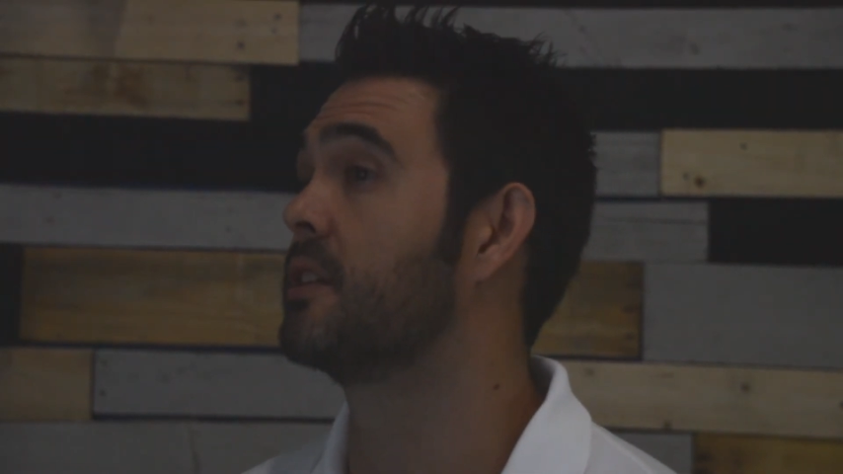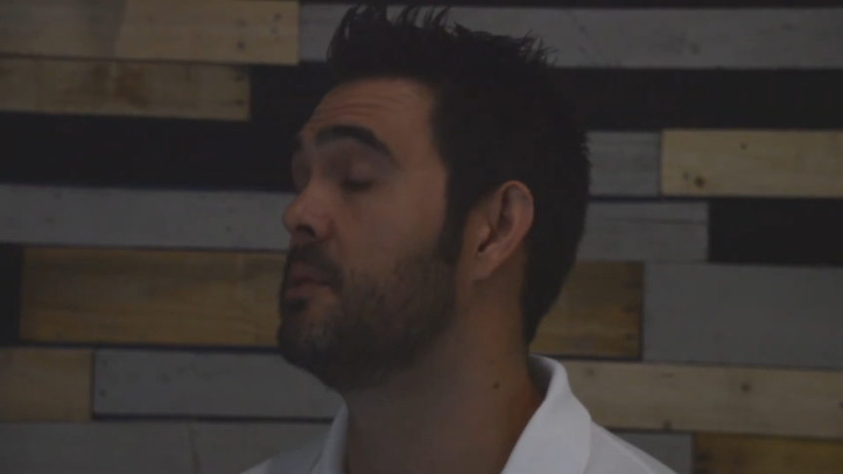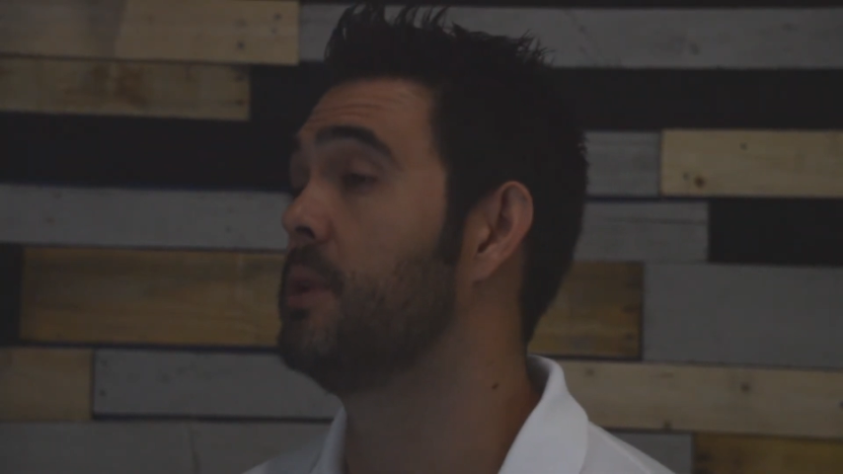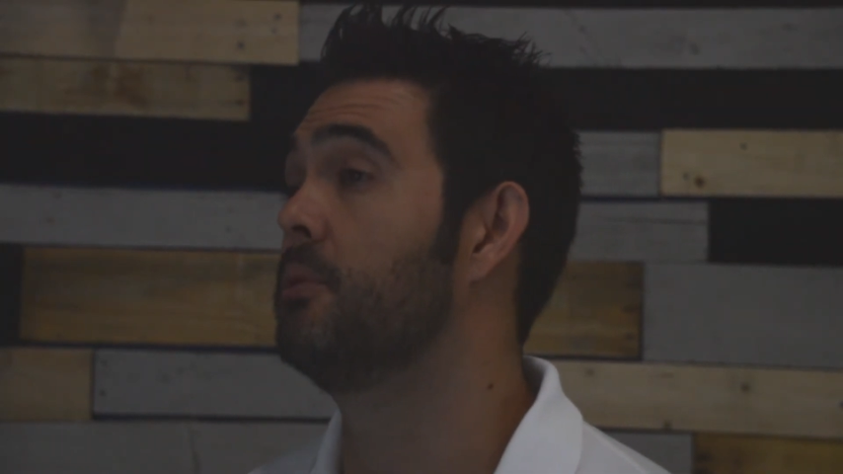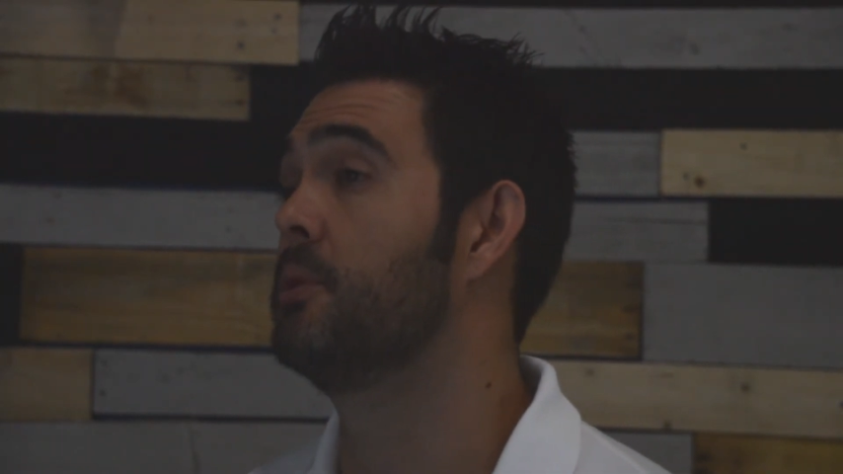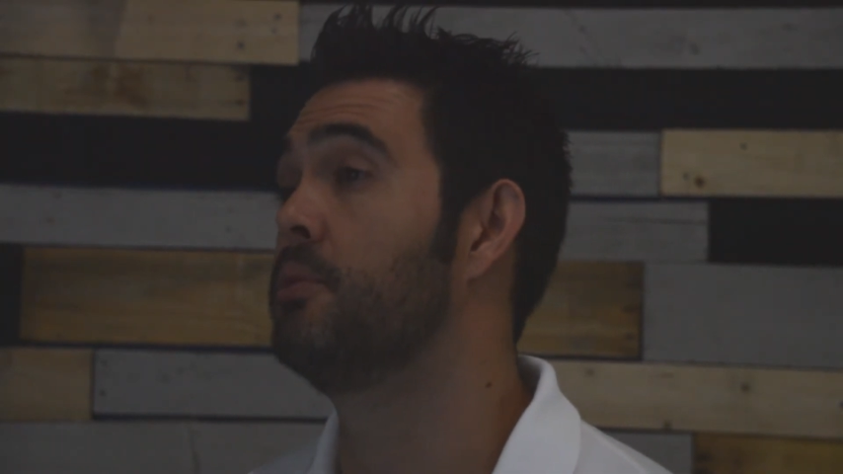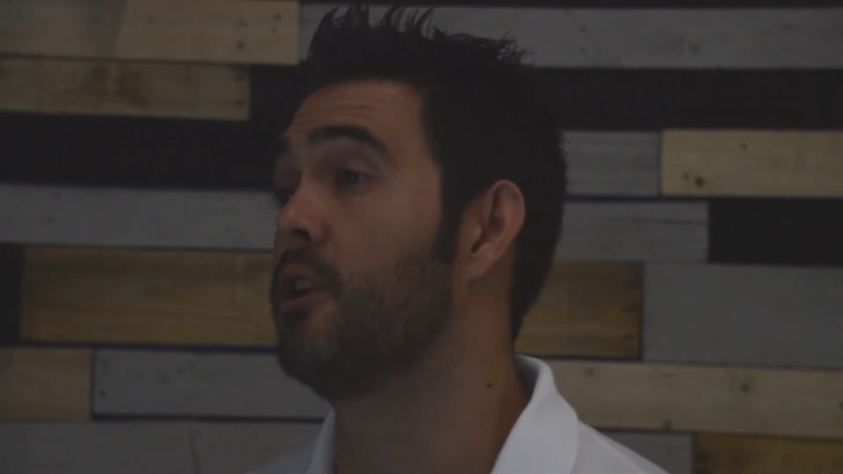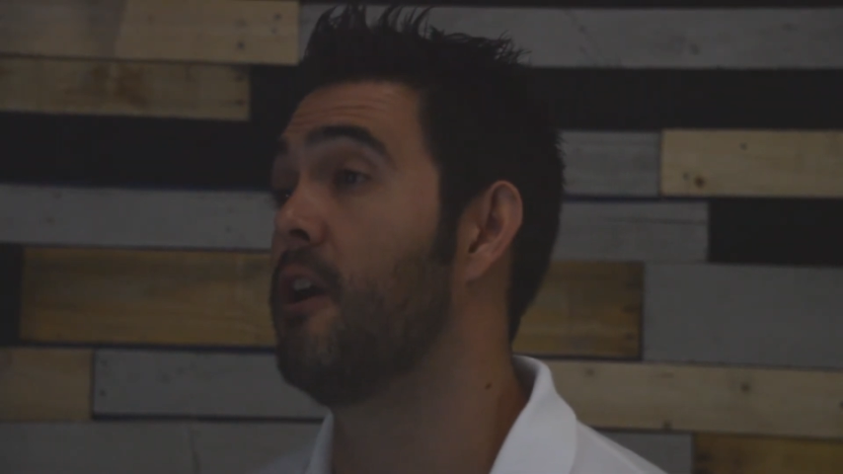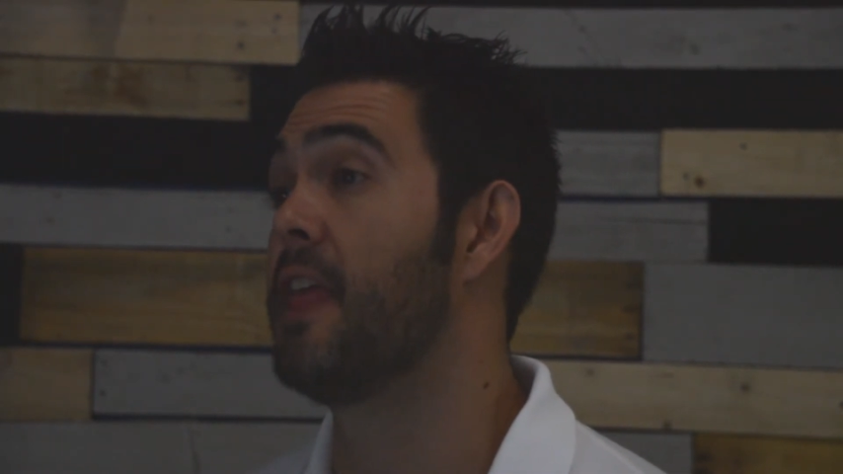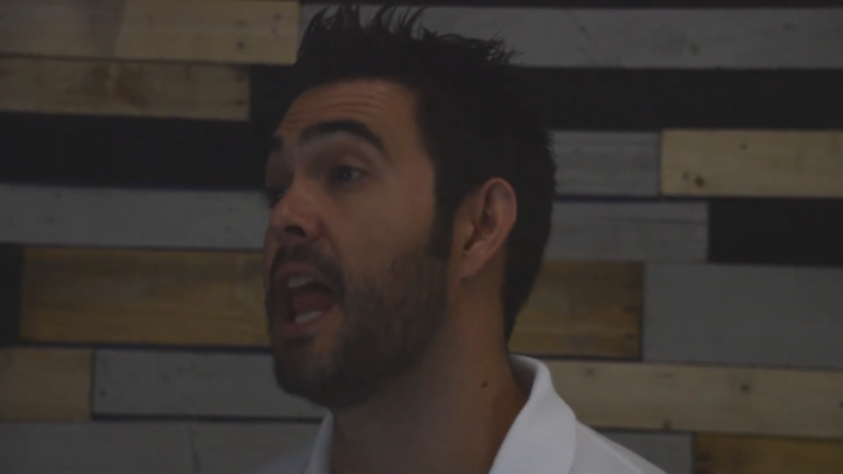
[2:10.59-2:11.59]
they're going to be able to
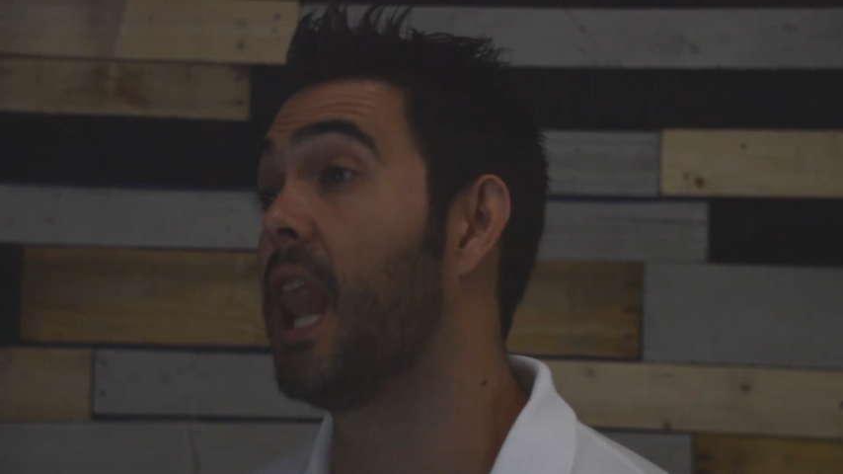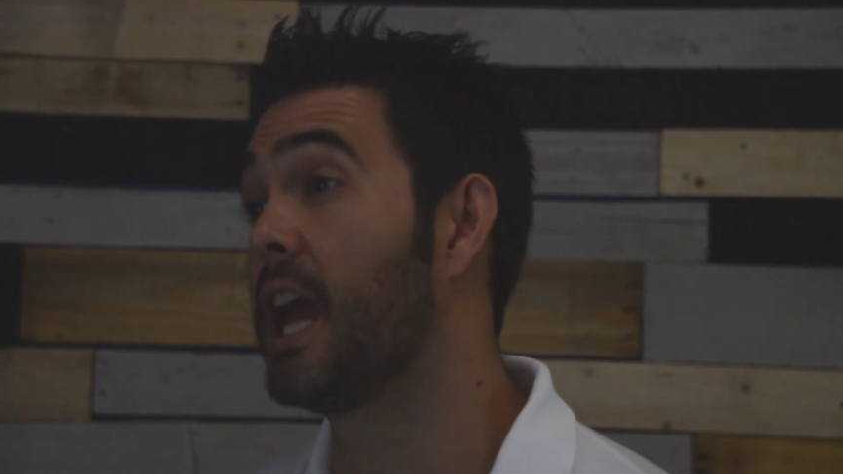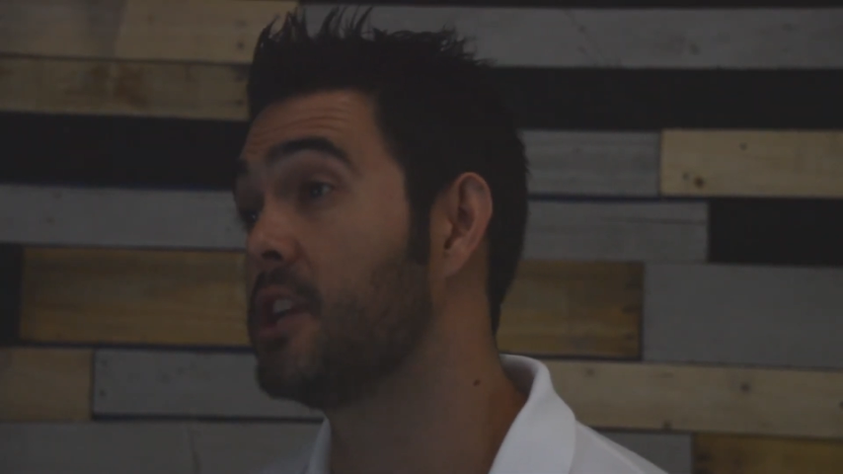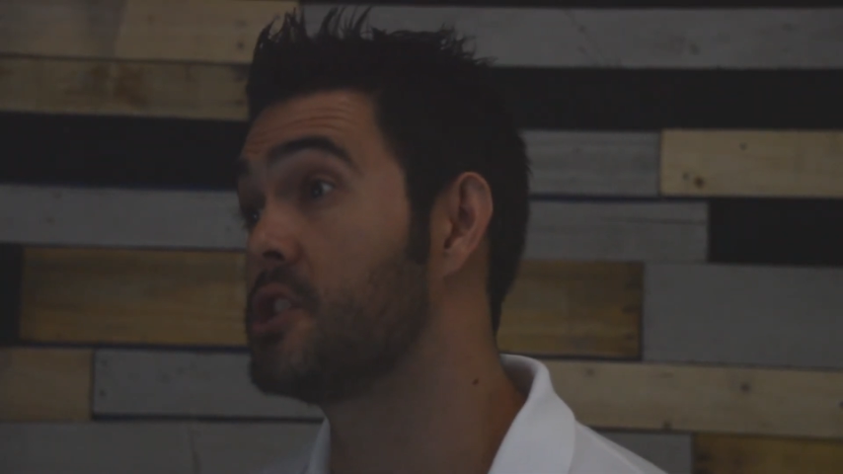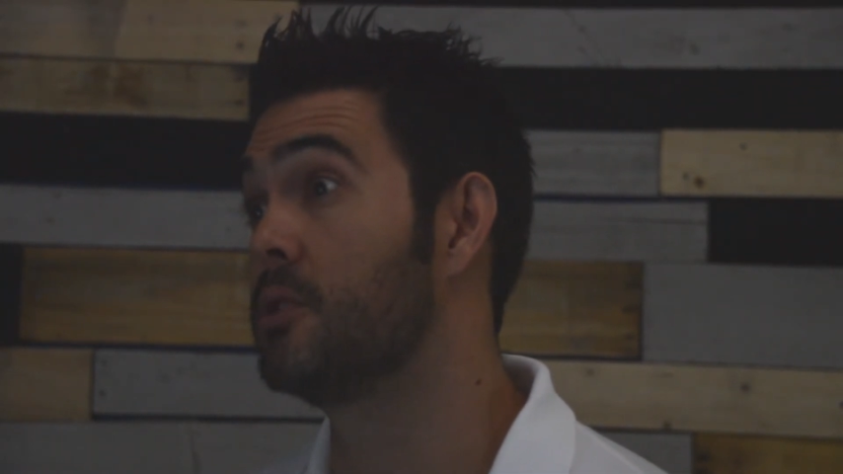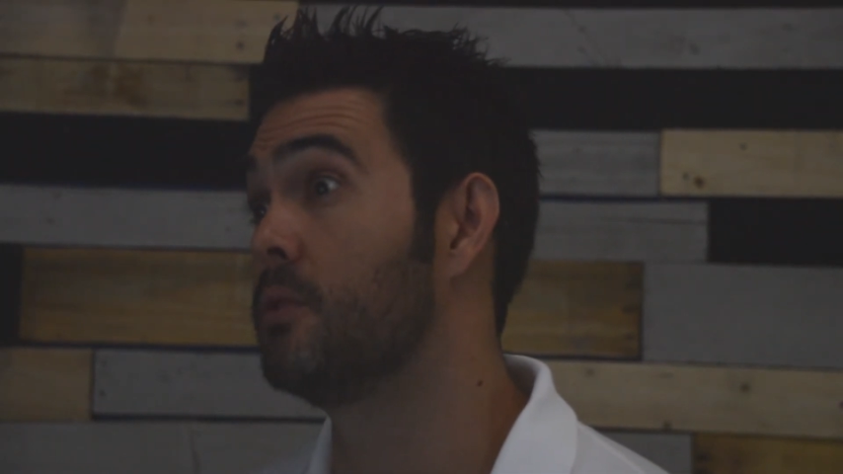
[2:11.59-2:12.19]
put on that light shoe,